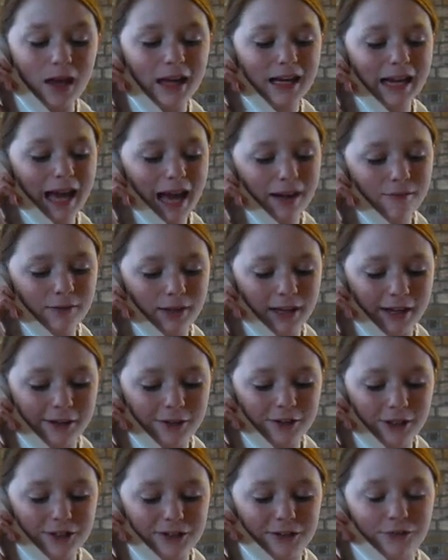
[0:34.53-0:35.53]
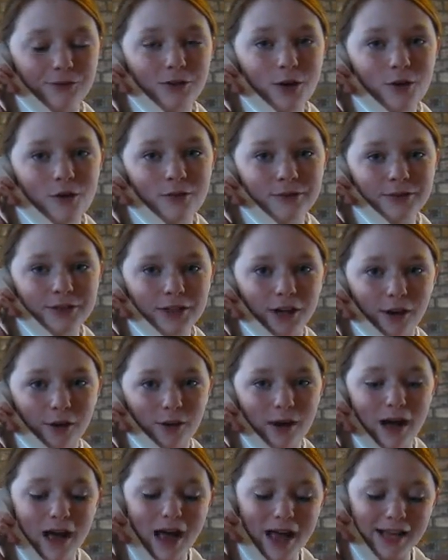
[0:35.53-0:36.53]
An avalanche is a flow of
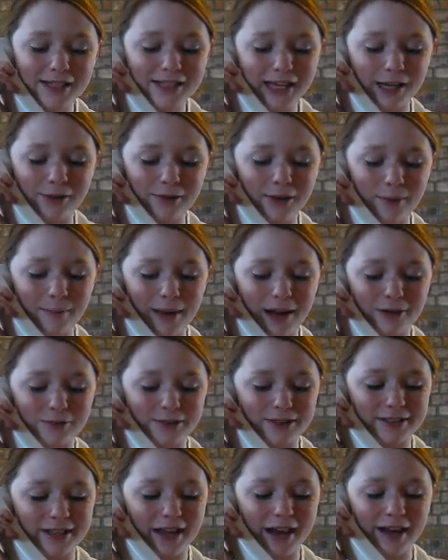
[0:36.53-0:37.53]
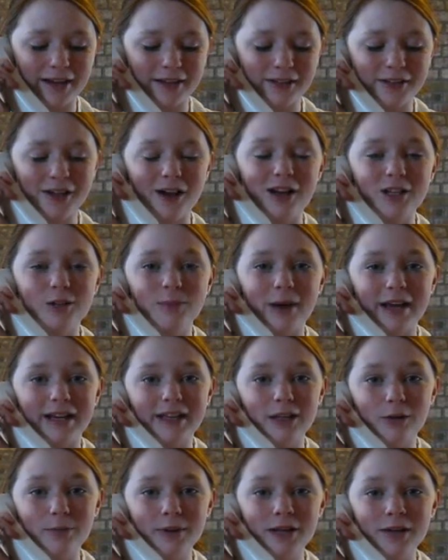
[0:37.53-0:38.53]
snow down a mountainside caused by
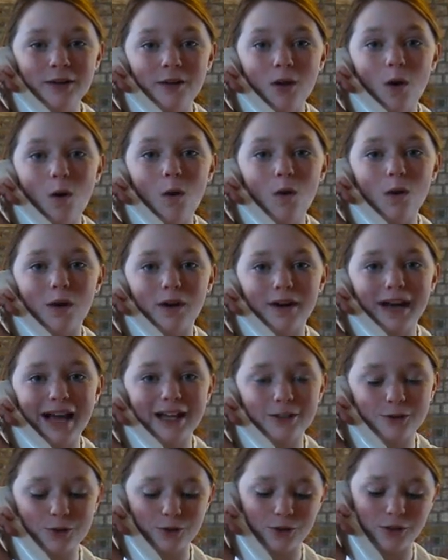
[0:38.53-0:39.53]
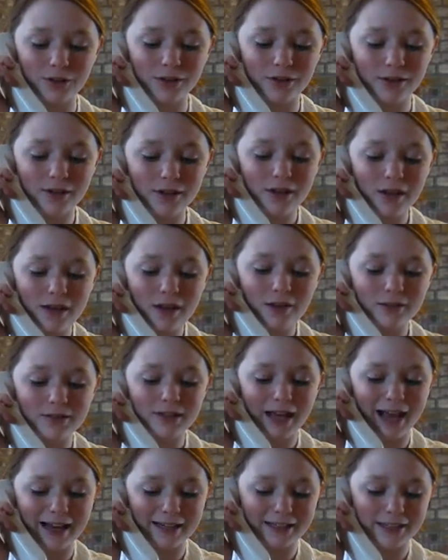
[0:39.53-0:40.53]
human or natural
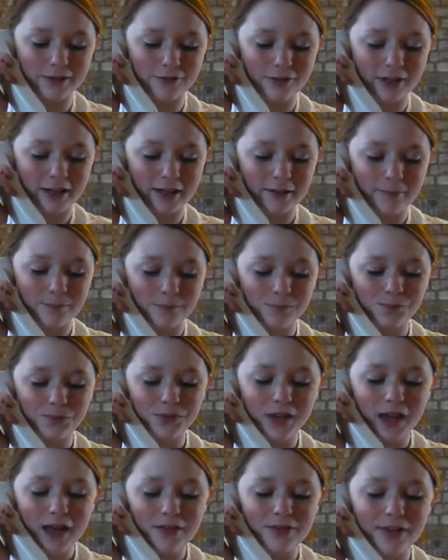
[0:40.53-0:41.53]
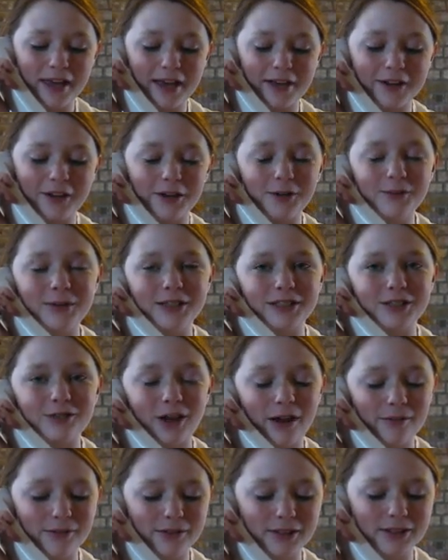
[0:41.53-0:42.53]
activity. They occur when
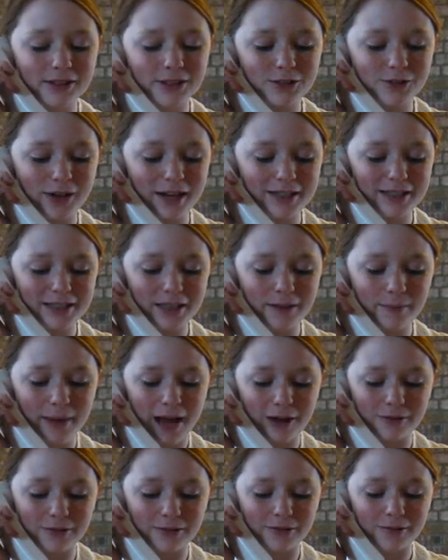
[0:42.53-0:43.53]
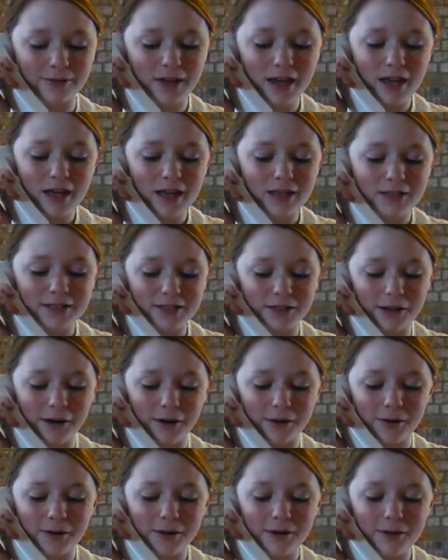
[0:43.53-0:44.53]
stress in the mountain
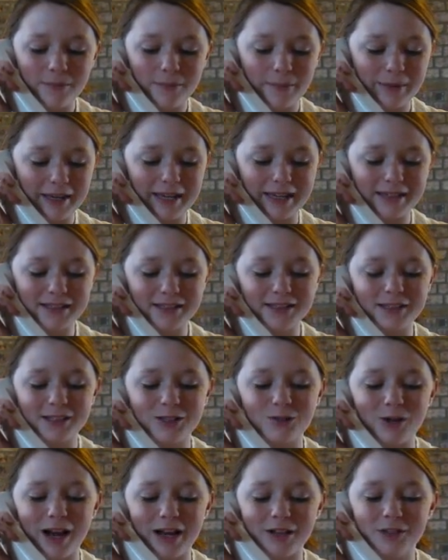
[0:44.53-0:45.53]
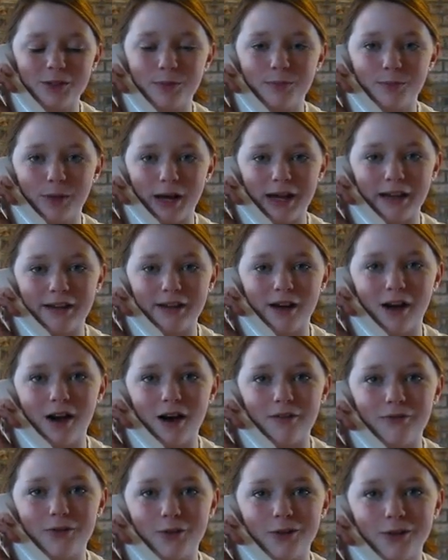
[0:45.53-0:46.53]
snow begins to stretch, break
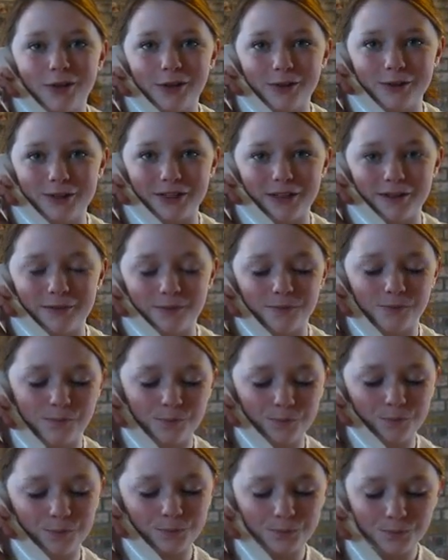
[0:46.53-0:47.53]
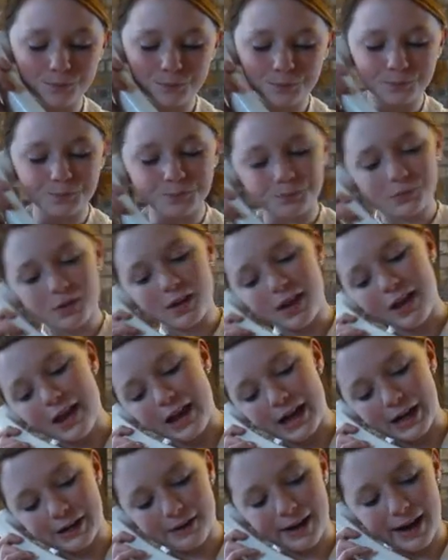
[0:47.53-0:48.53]
off, or loosen.
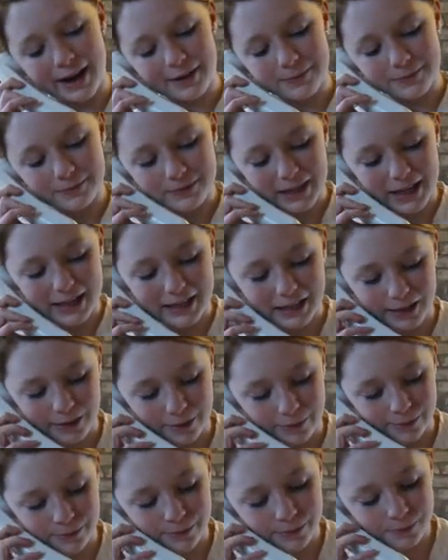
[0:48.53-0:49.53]
Alright, thank you.